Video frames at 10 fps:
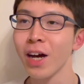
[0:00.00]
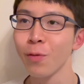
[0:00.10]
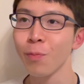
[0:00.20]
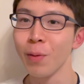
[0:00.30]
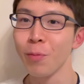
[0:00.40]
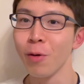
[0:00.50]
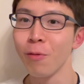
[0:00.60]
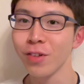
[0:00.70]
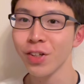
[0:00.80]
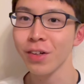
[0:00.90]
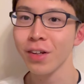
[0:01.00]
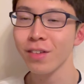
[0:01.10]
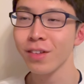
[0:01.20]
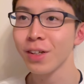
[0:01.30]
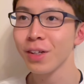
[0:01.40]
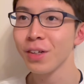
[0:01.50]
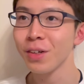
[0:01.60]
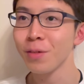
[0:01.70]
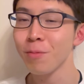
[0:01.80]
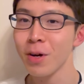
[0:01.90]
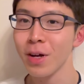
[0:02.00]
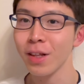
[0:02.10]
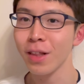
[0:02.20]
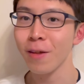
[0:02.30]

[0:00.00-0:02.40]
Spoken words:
of people are watching this, but